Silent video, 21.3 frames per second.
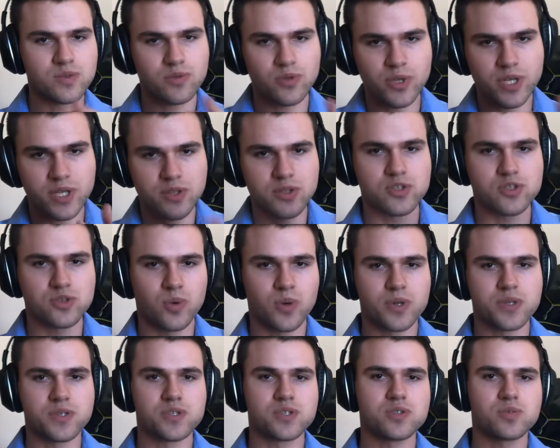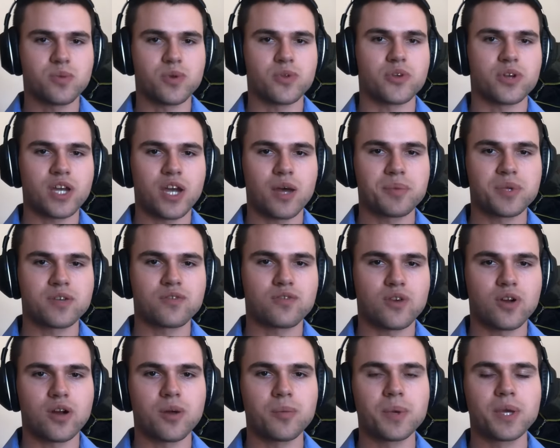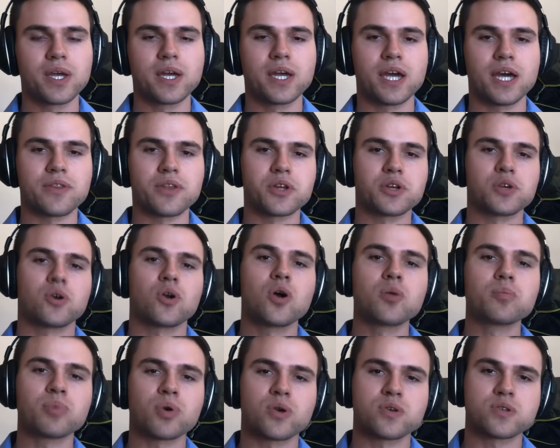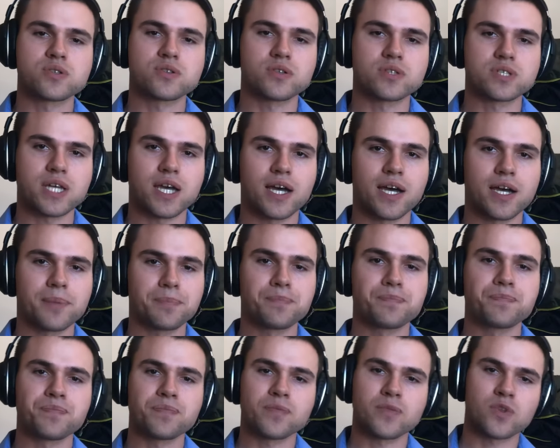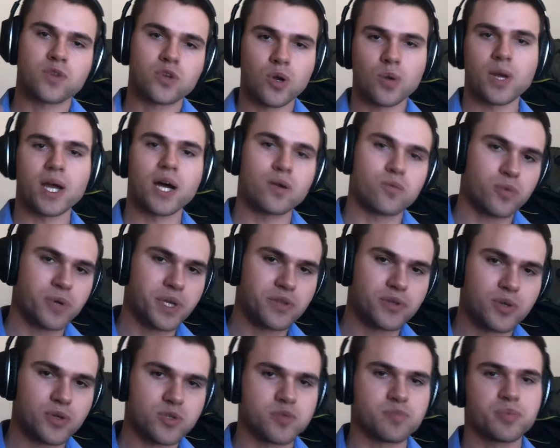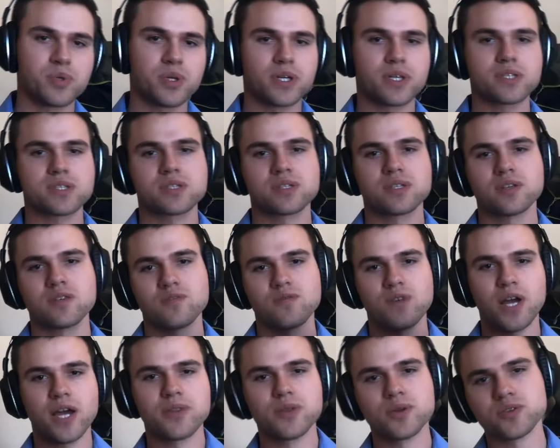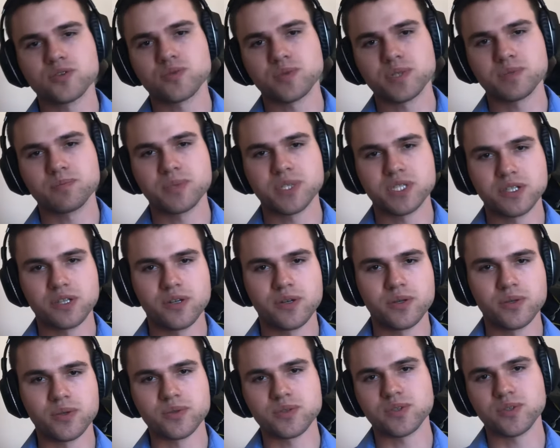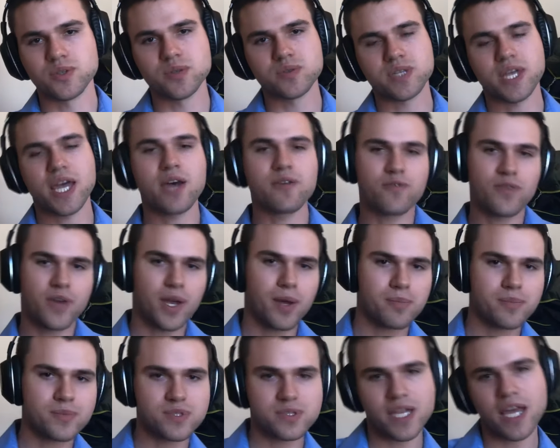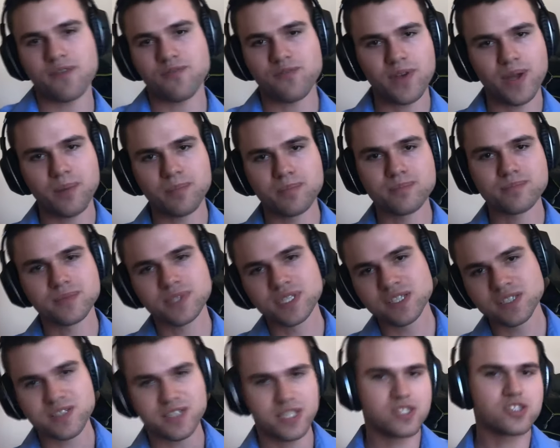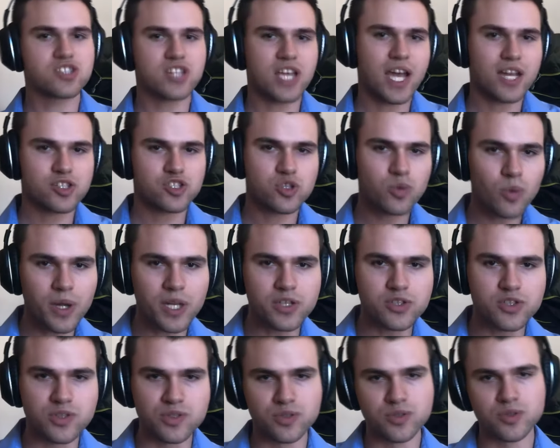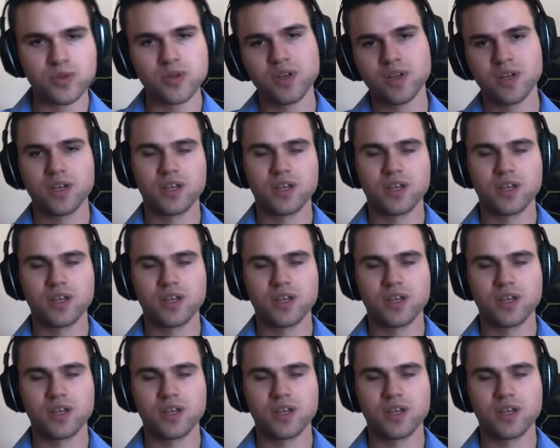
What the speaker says: look at the sources where they're coming from, and then your own personal time, go out, read those books, find those materials, those FMs, FM 6-22,